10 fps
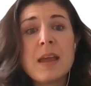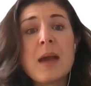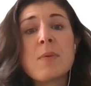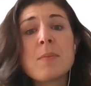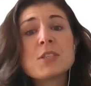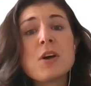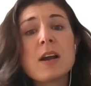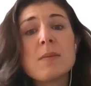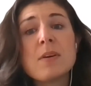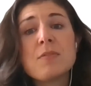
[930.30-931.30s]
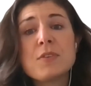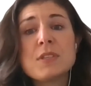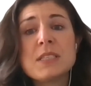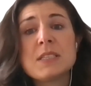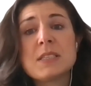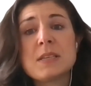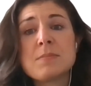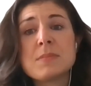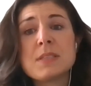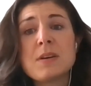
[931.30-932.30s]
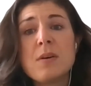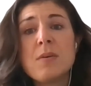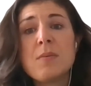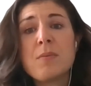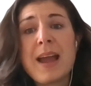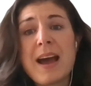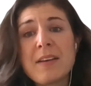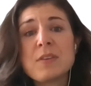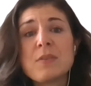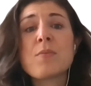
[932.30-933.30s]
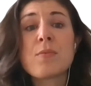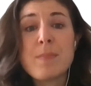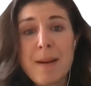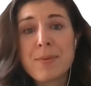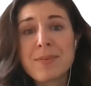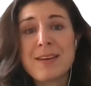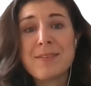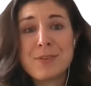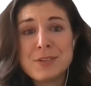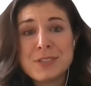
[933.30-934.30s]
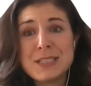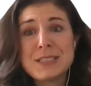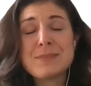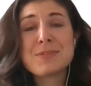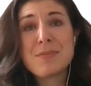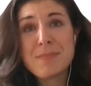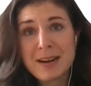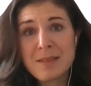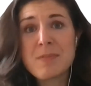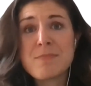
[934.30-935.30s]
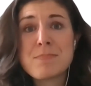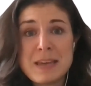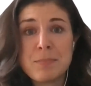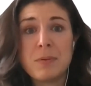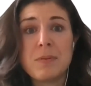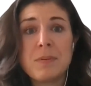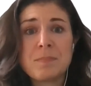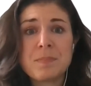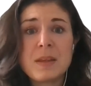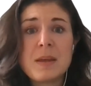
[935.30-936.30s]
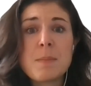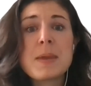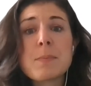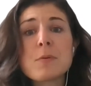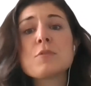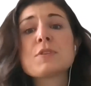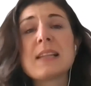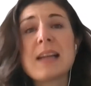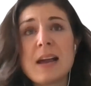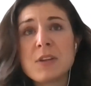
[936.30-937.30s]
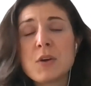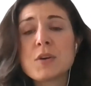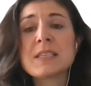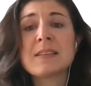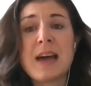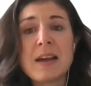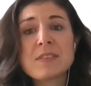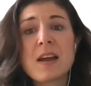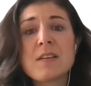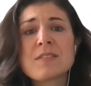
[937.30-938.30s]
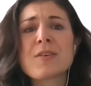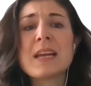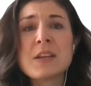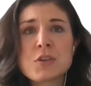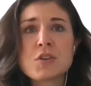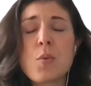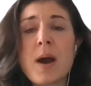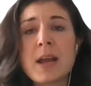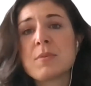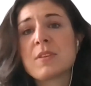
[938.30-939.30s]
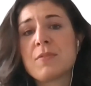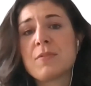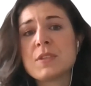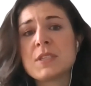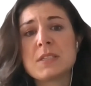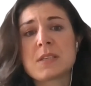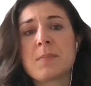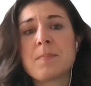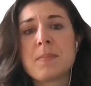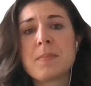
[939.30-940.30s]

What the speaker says: And when we talk about food systems, we have to remember that food systems are made up of people whose livelihoods and lifestyles are intertwined with the food system.